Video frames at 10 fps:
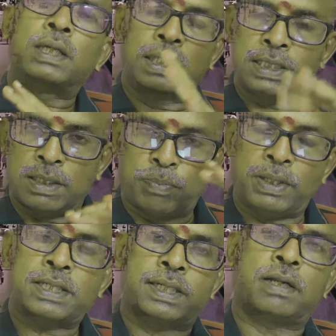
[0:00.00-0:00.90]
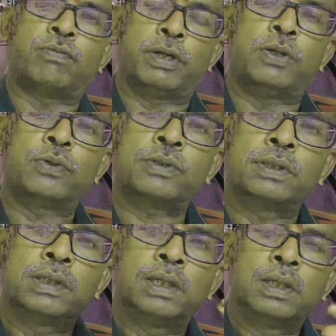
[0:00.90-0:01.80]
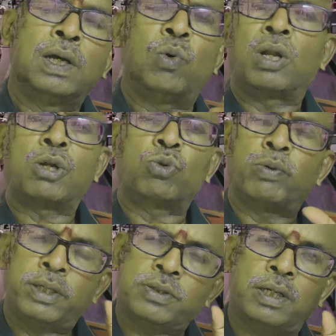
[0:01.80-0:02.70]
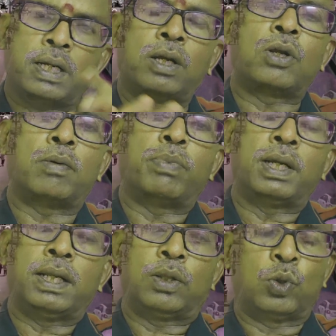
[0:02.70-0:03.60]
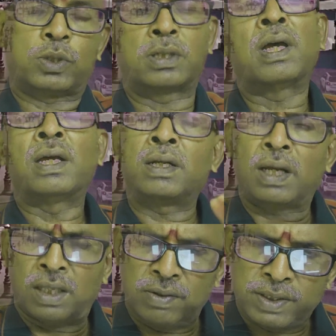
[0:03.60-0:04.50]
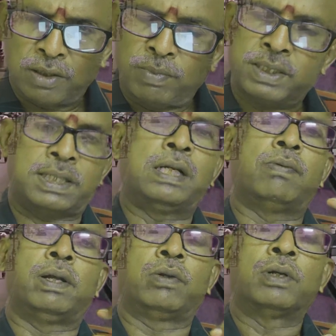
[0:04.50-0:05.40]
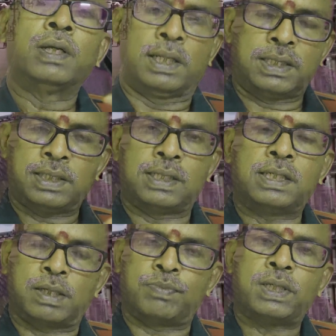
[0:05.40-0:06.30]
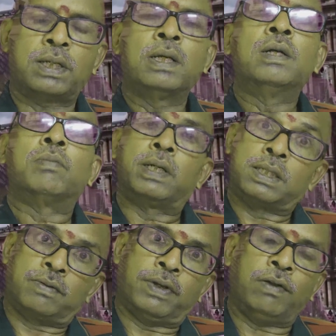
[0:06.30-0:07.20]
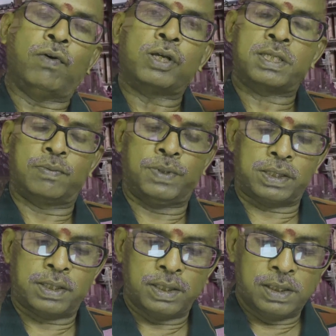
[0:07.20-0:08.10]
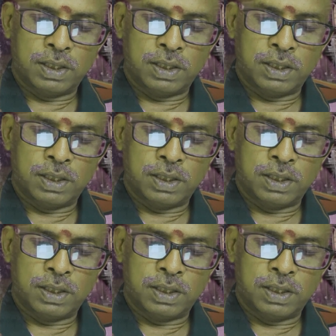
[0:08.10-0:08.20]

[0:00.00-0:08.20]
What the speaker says: in a separate set of videos. One or two videos I will try to complete those. Otherwise, I will make single video. That is a single subject, but it is a very vast subject.